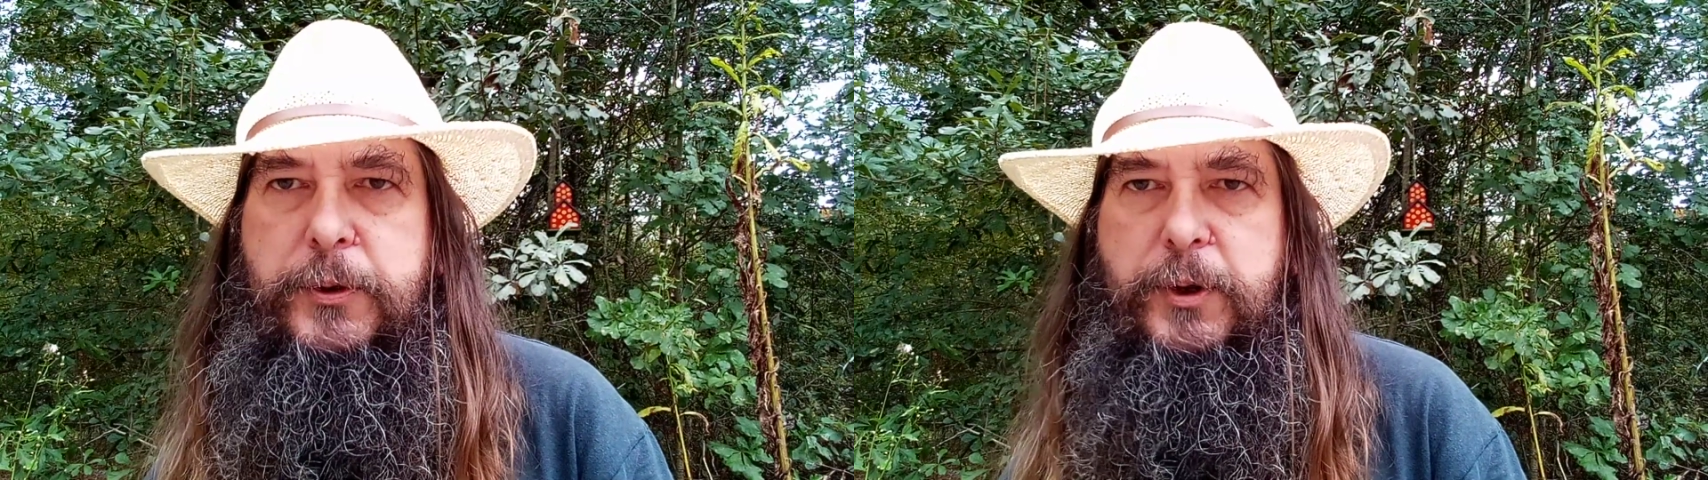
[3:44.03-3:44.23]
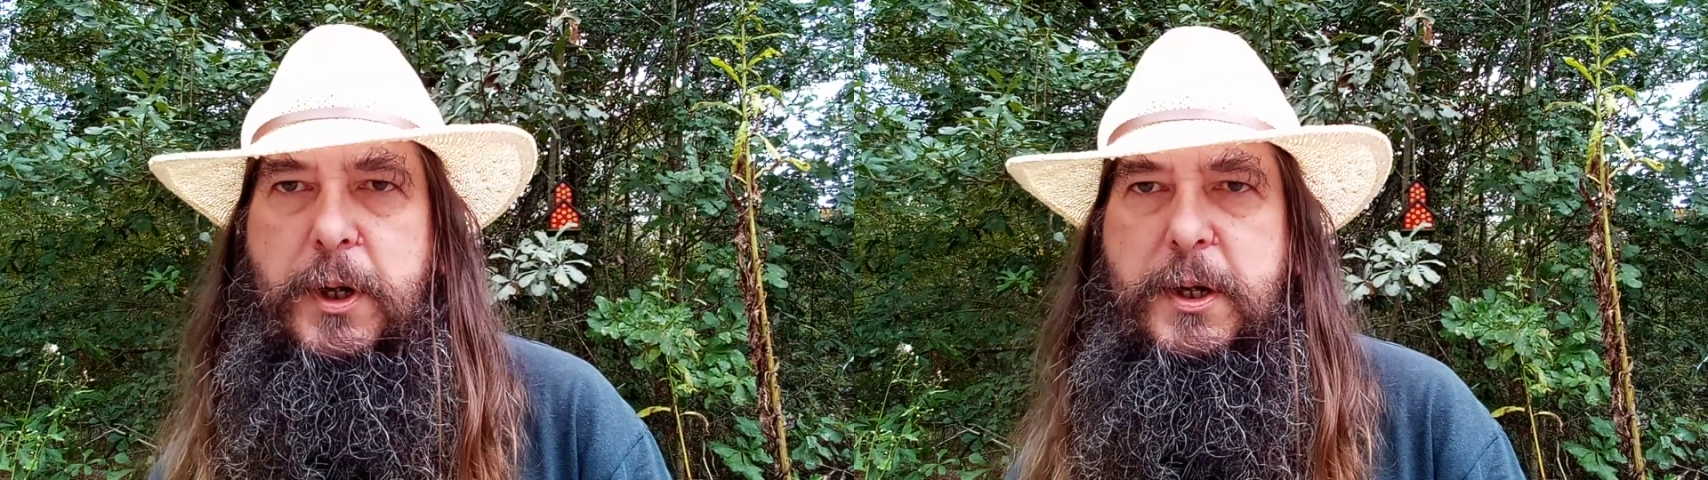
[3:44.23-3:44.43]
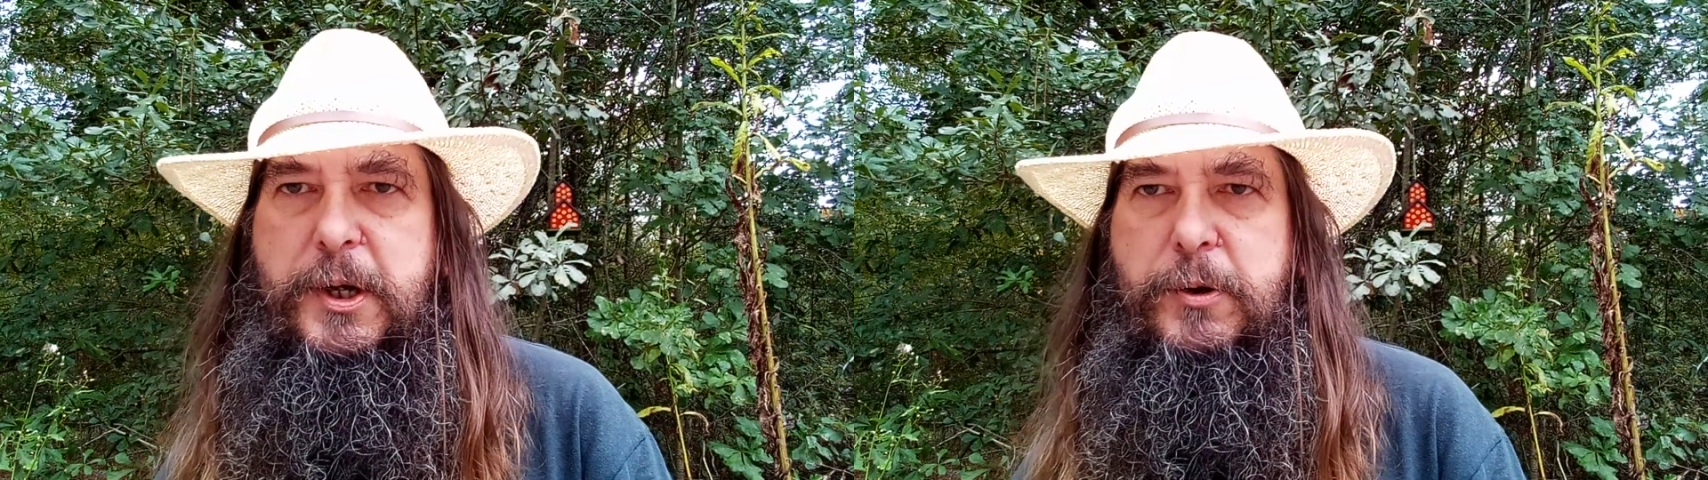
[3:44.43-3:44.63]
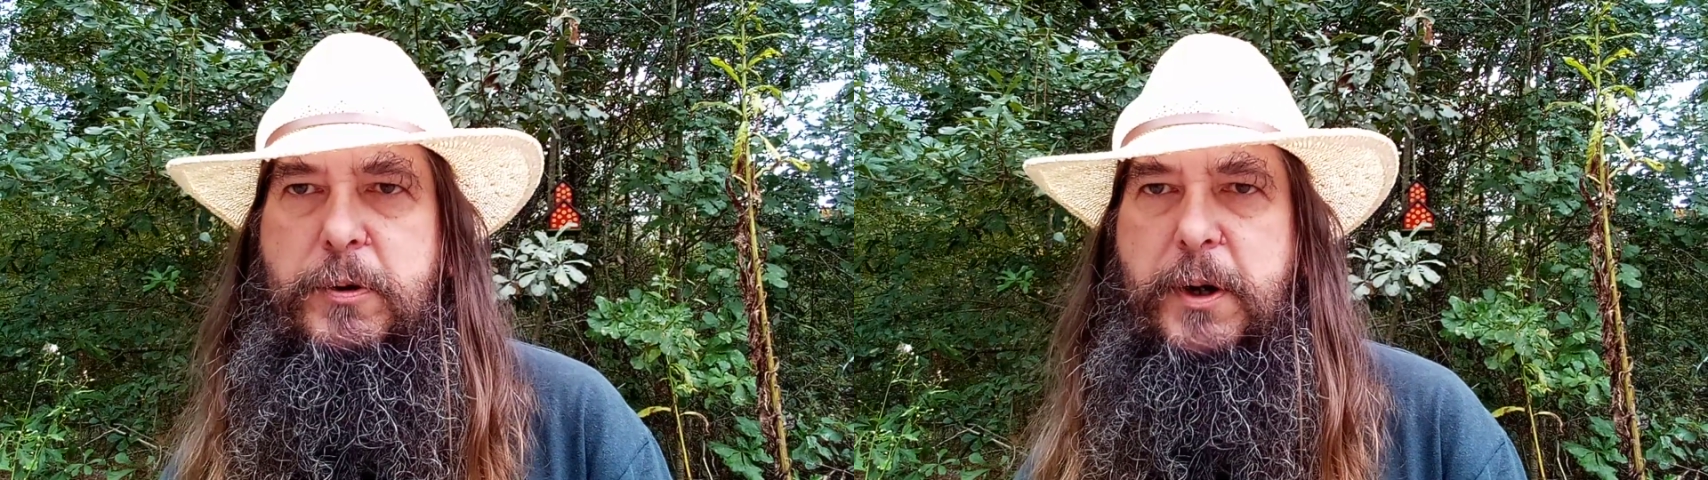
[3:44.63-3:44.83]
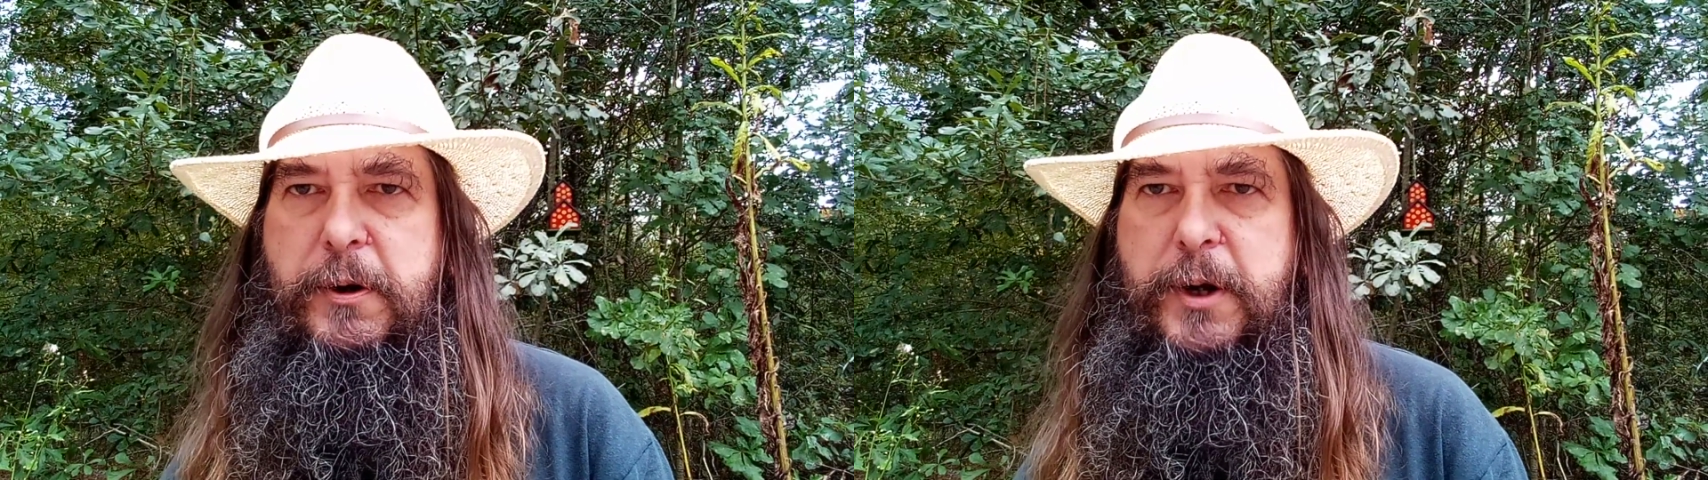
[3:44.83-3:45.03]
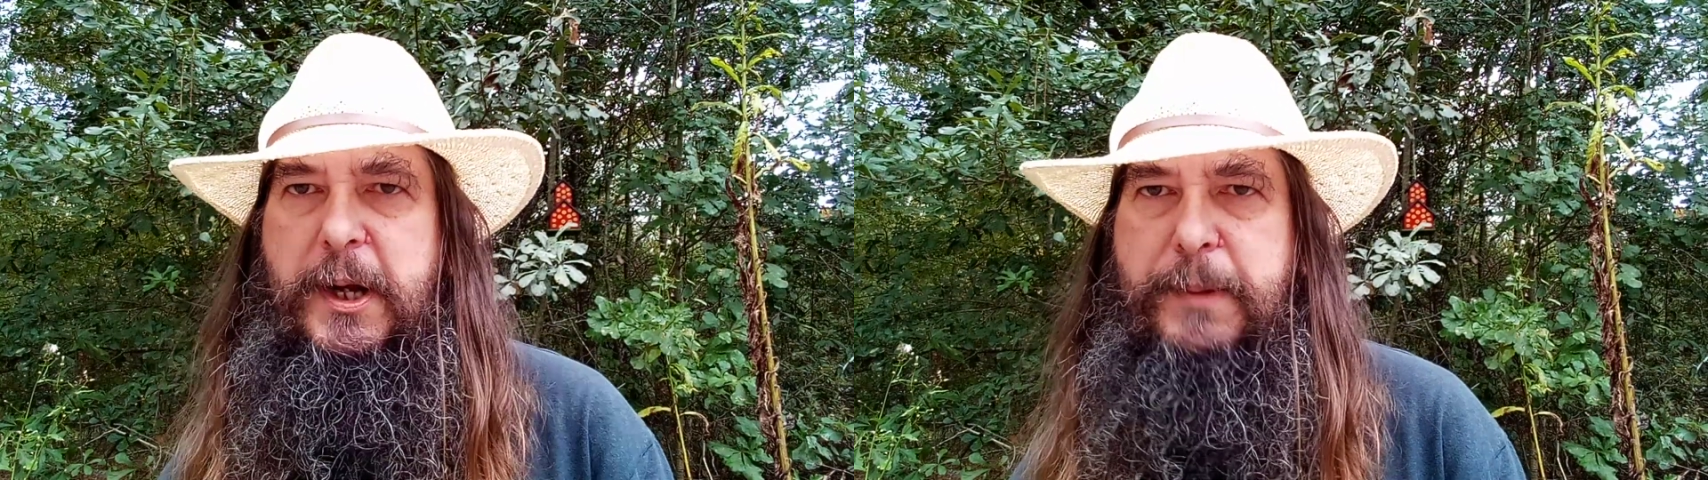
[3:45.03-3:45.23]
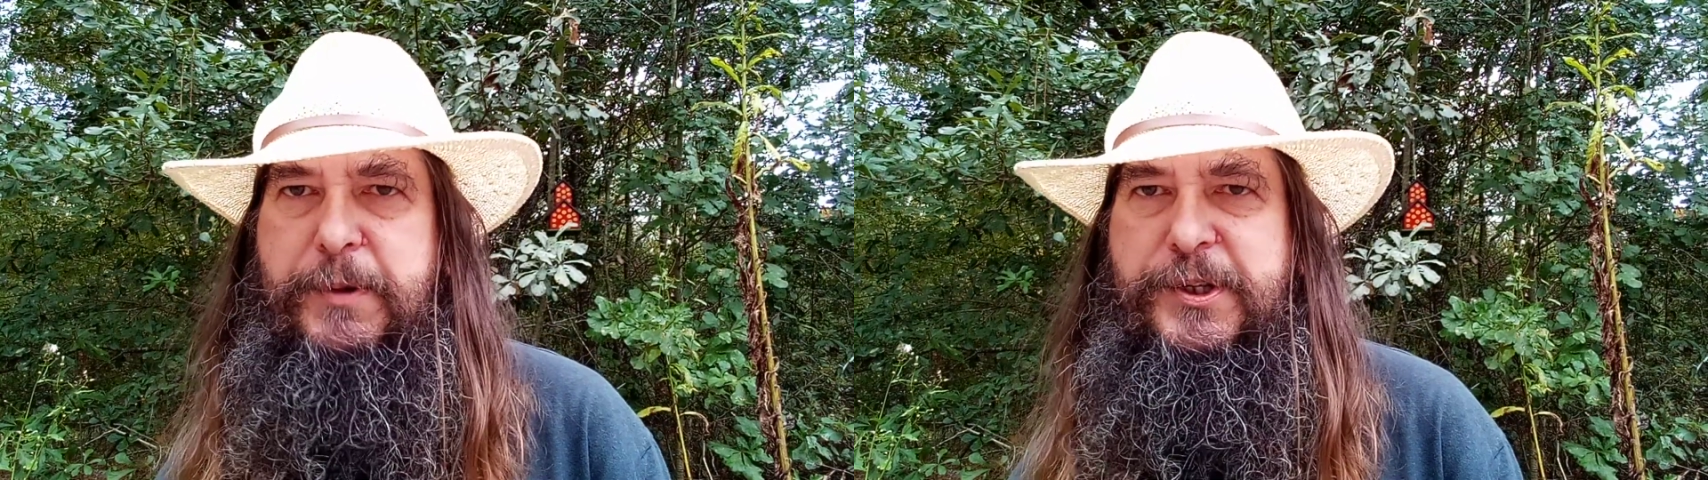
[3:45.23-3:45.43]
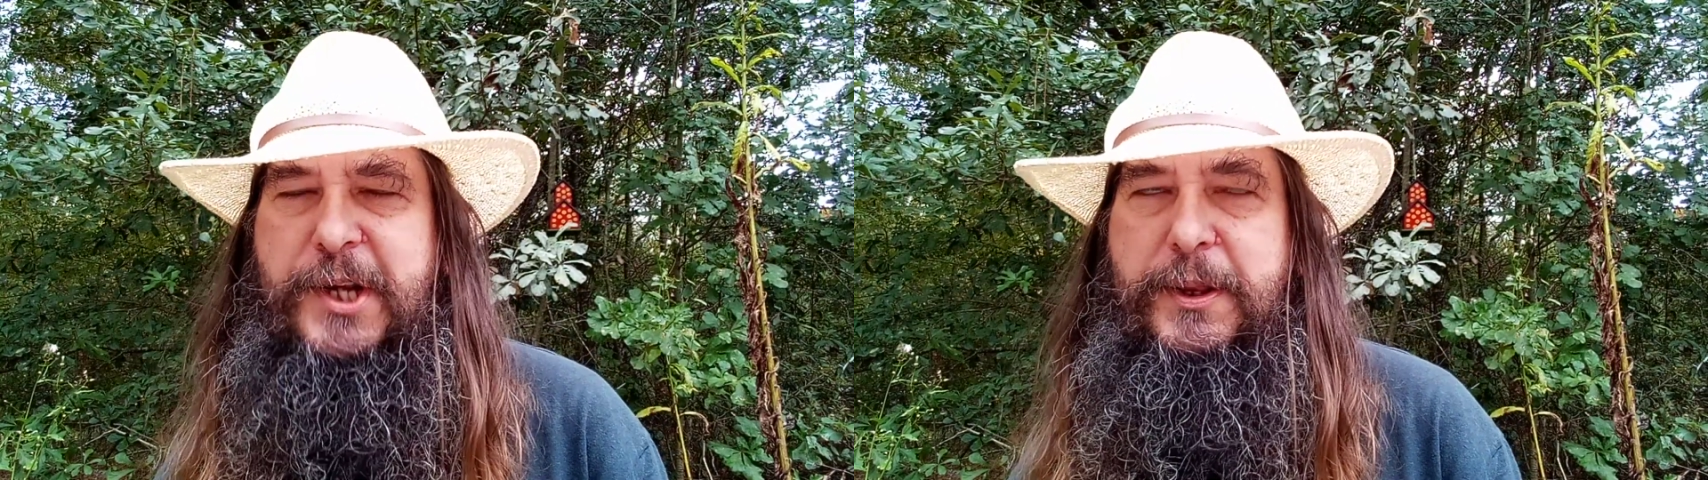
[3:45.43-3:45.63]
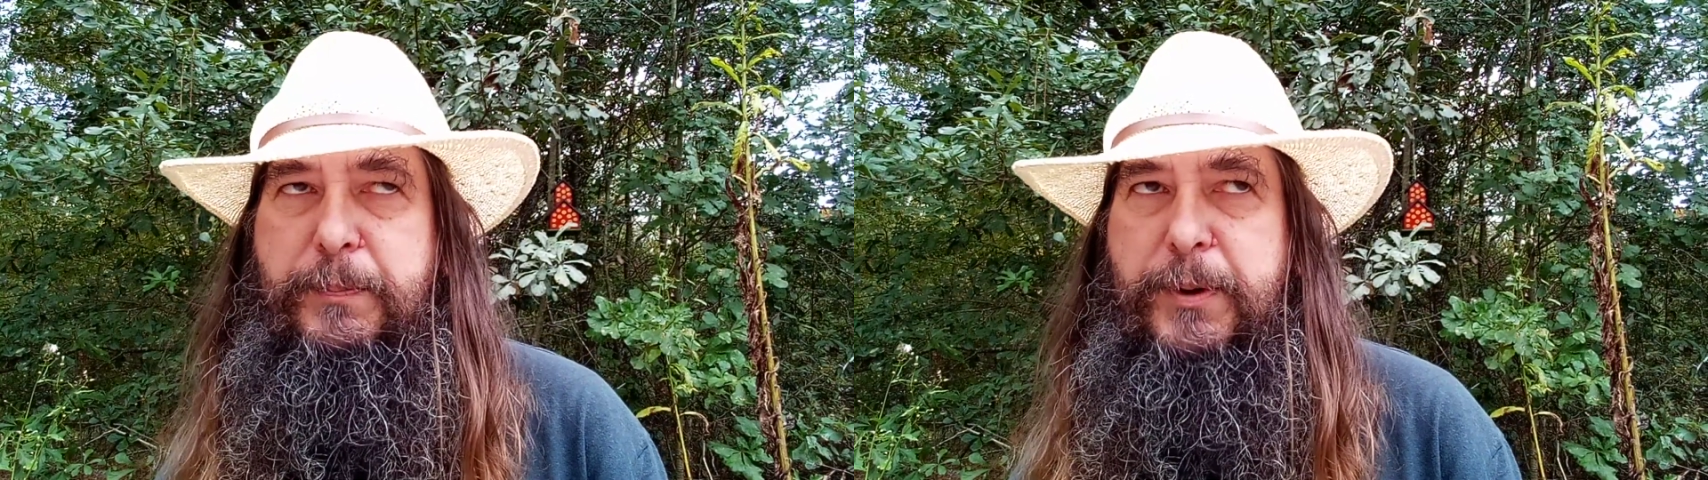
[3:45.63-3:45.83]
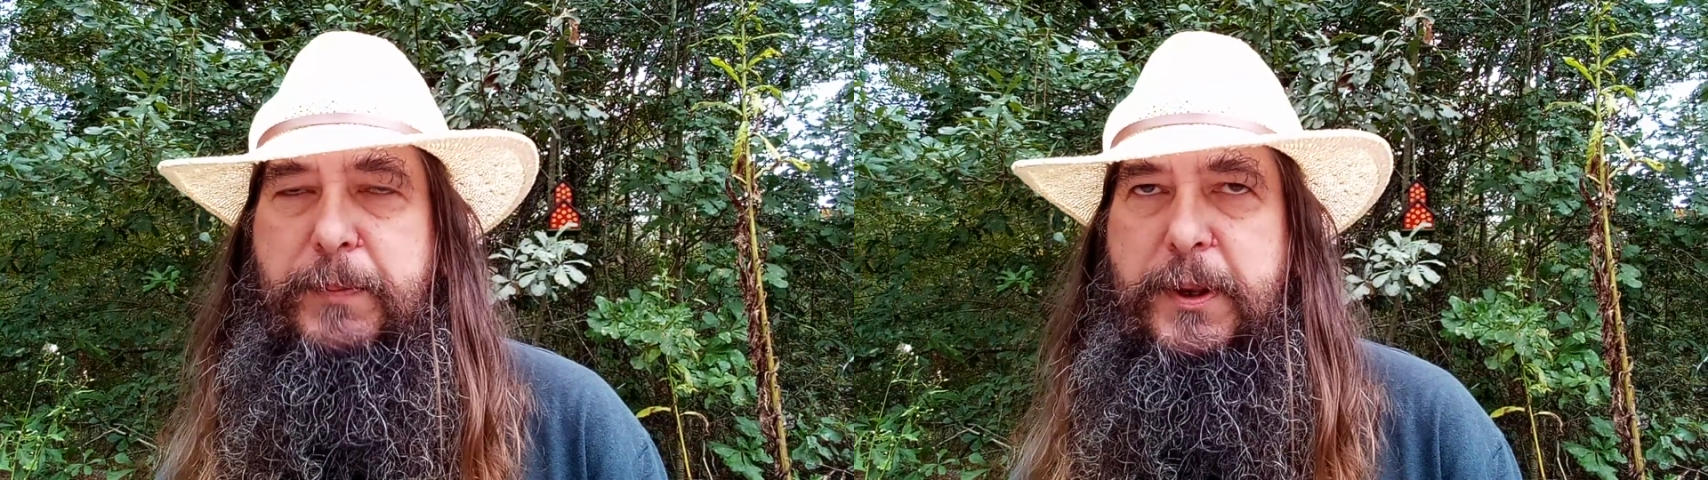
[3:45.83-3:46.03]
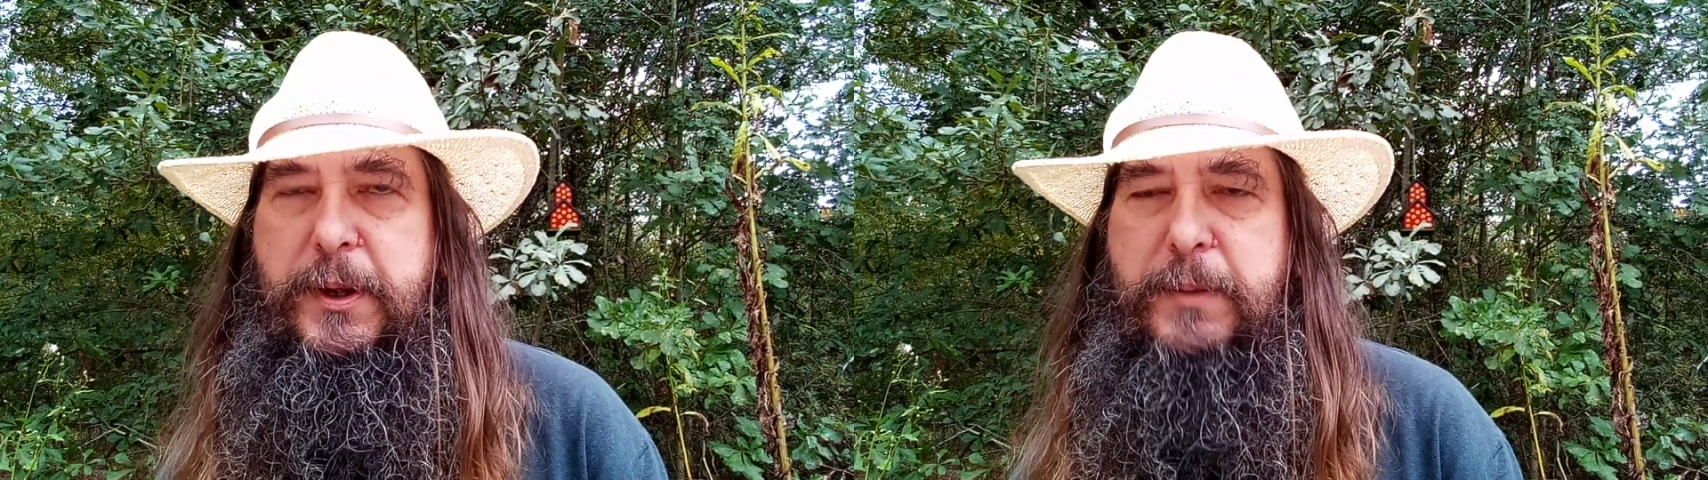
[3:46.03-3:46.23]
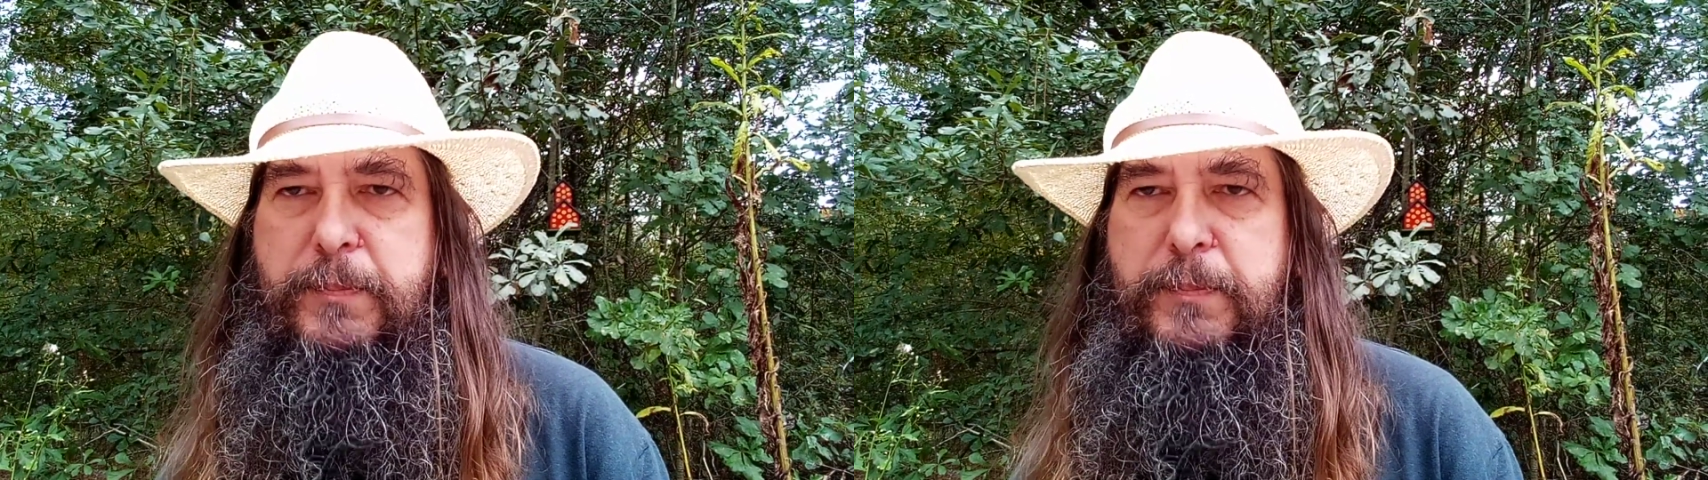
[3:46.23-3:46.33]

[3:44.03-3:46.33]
So I'm going to go out on a limb and say that probably